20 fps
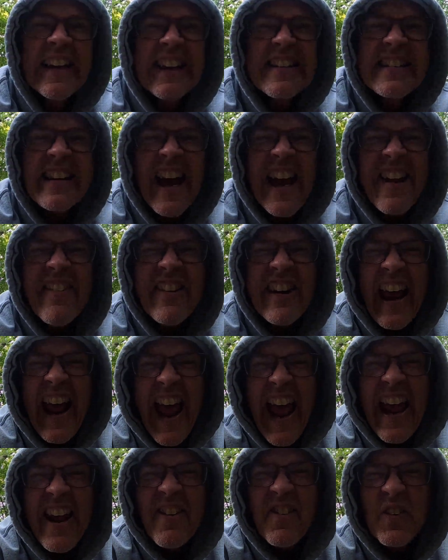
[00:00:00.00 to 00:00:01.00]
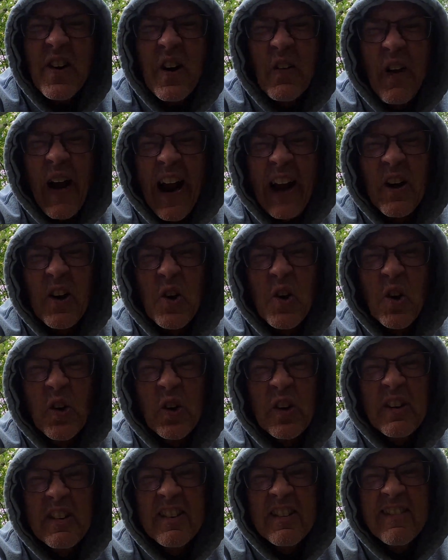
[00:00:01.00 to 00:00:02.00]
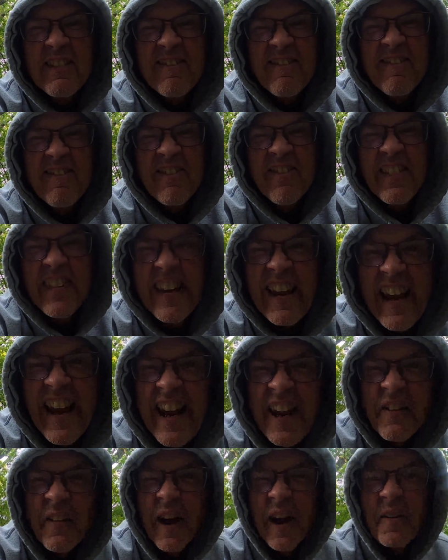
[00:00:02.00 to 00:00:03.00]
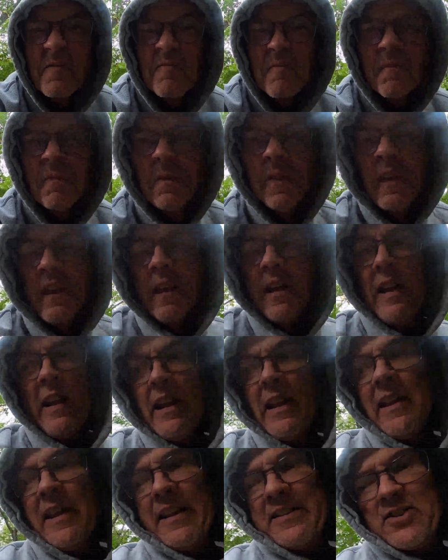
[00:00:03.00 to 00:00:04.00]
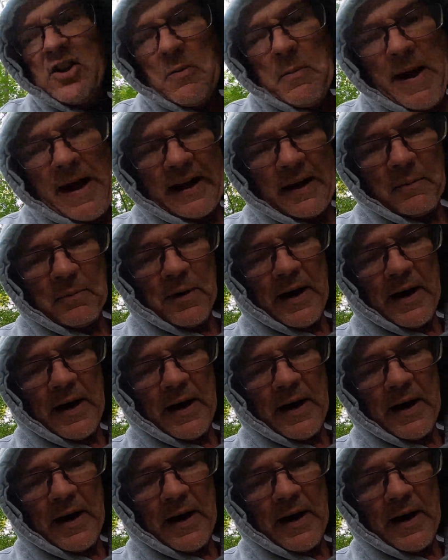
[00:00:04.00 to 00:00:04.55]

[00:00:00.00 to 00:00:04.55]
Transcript: It's kind of an angry raccoon. Anyway, let's go back and